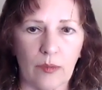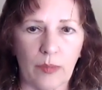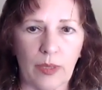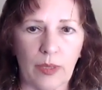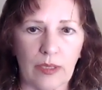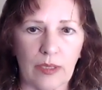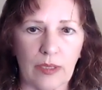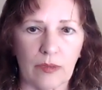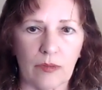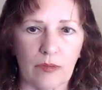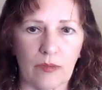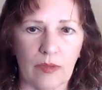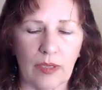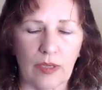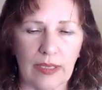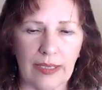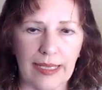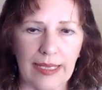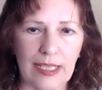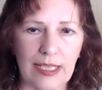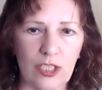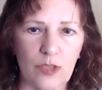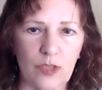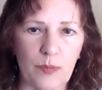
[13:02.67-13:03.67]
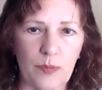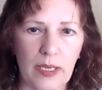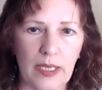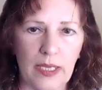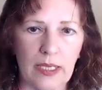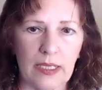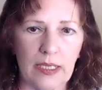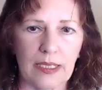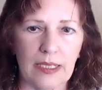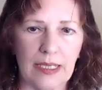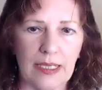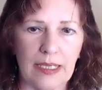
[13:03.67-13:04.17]
but the
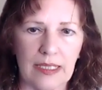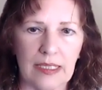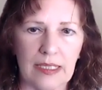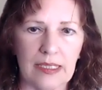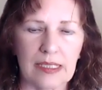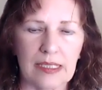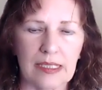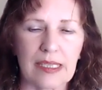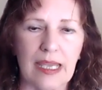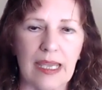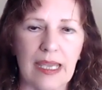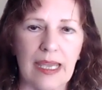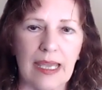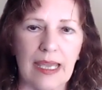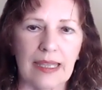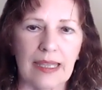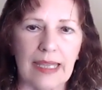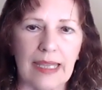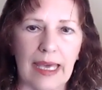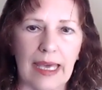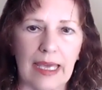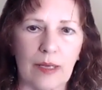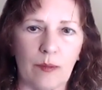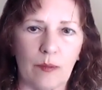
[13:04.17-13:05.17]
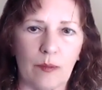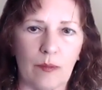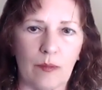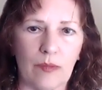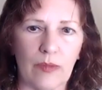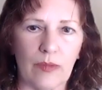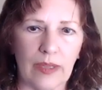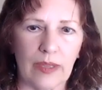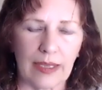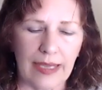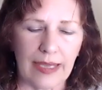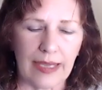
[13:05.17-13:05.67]
linchpin is that
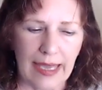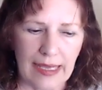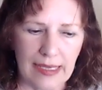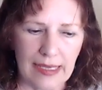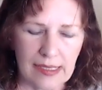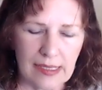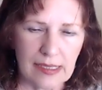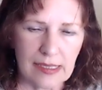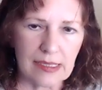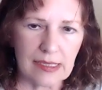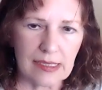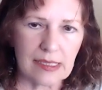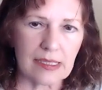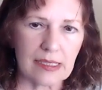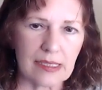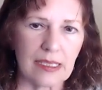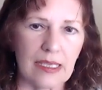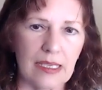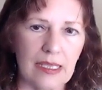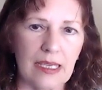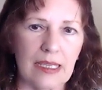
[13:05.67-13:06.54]
the cases,